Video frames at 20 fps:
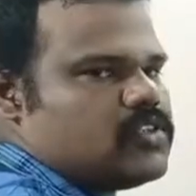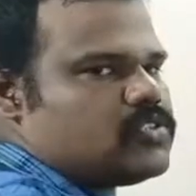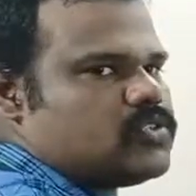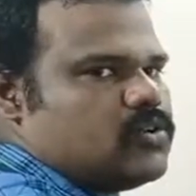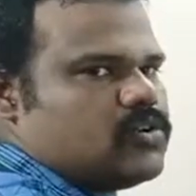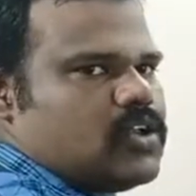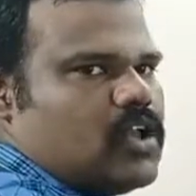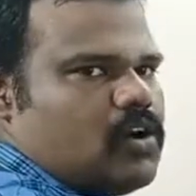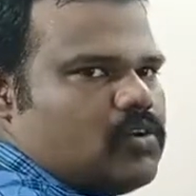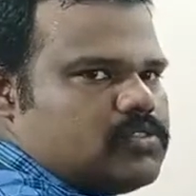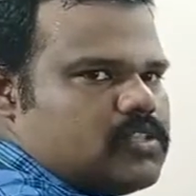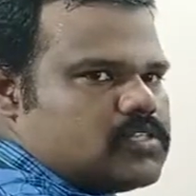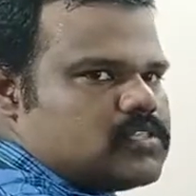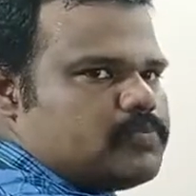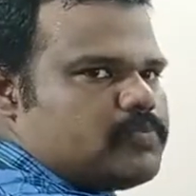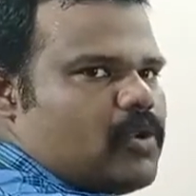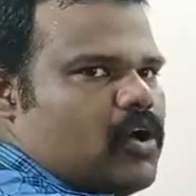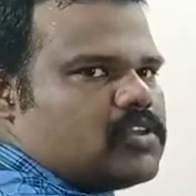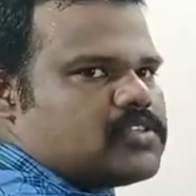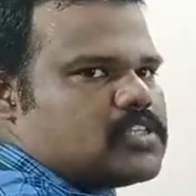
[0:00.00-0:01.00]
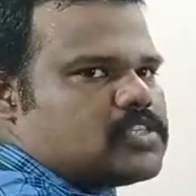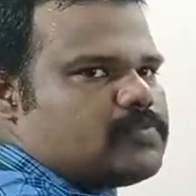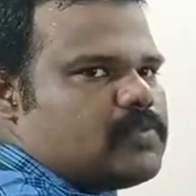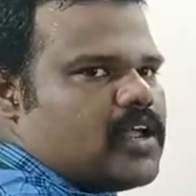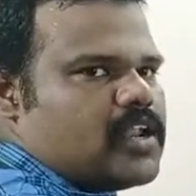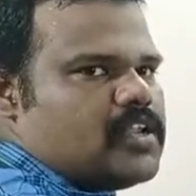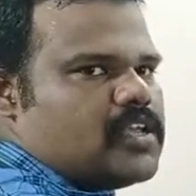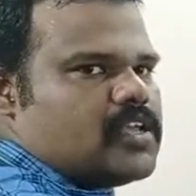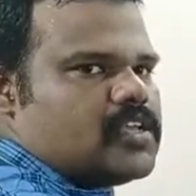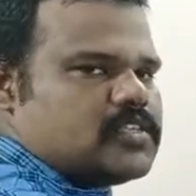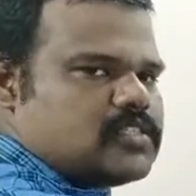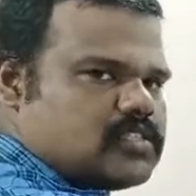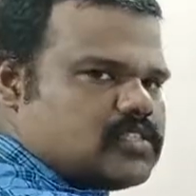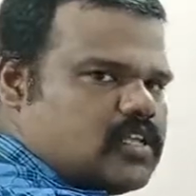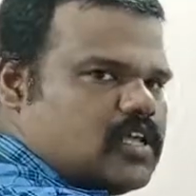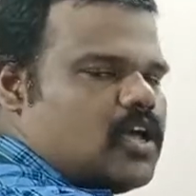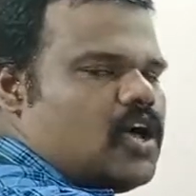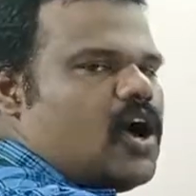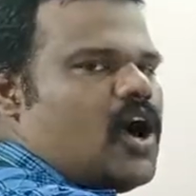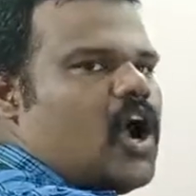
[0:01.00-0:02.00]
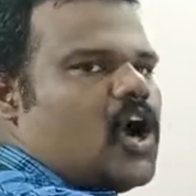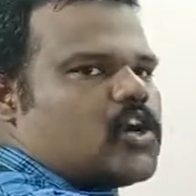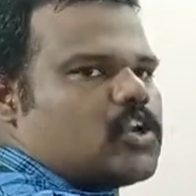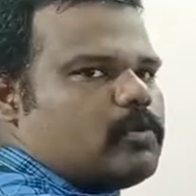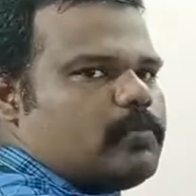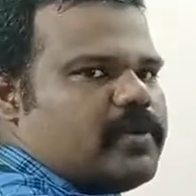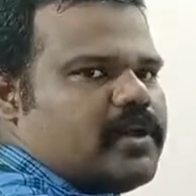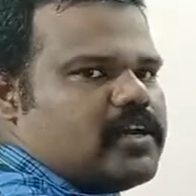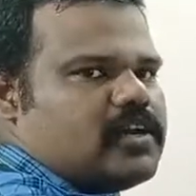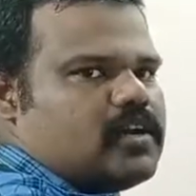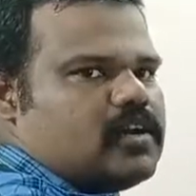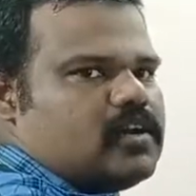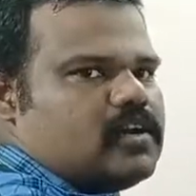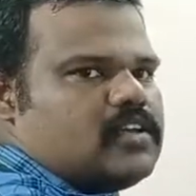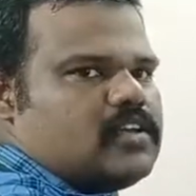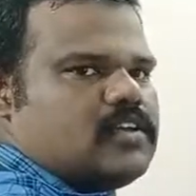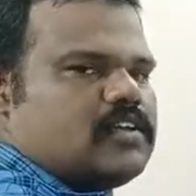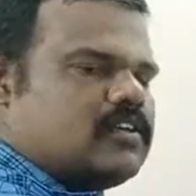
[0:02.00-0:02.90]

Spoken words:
So now this process planning is automated.